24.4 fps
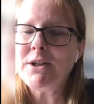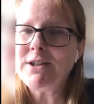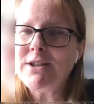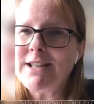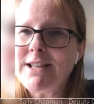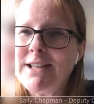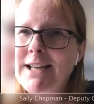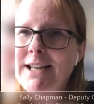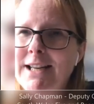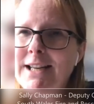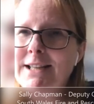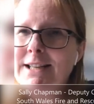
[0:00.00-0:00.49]
we
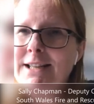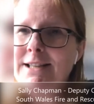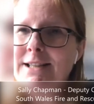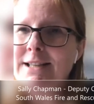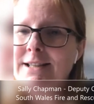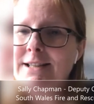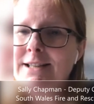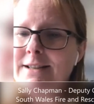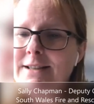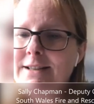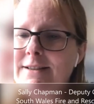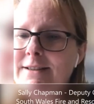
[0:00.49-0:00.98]
just had
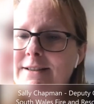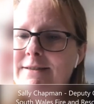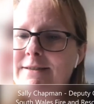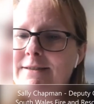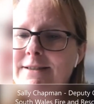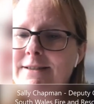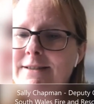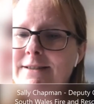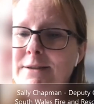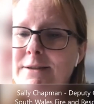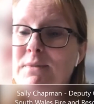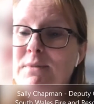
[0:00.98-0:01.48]

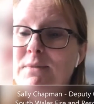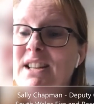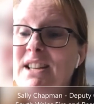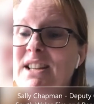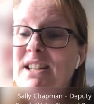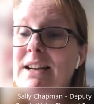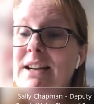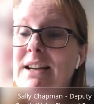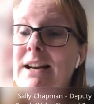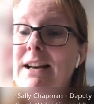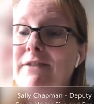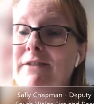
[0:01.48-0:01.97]
some
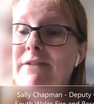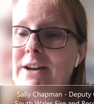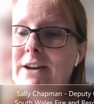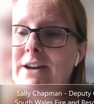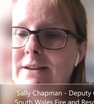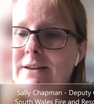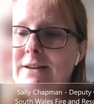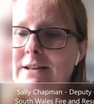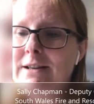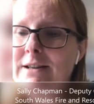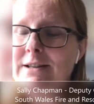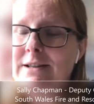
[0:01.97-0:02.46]

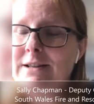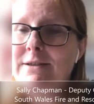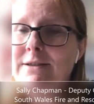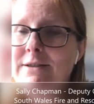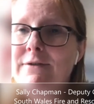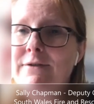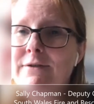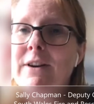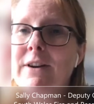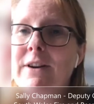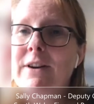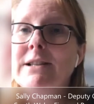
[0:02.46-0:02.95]
significant
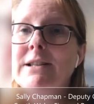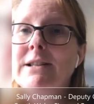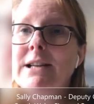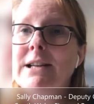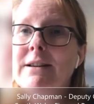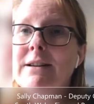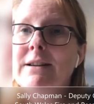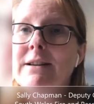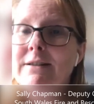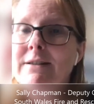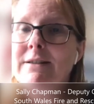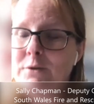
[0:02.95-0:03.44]

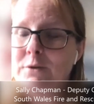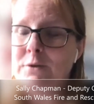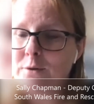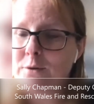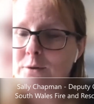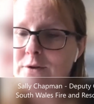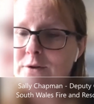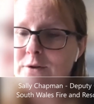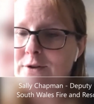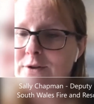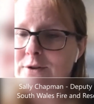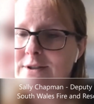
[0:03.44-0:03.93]
flooding
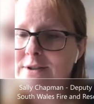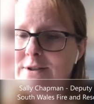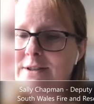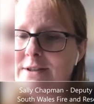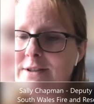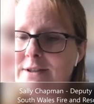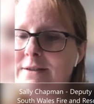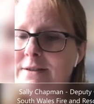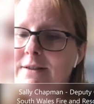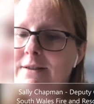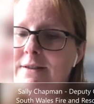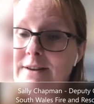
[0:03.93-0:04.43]
all
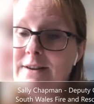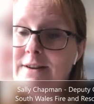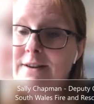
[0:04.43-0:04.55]
across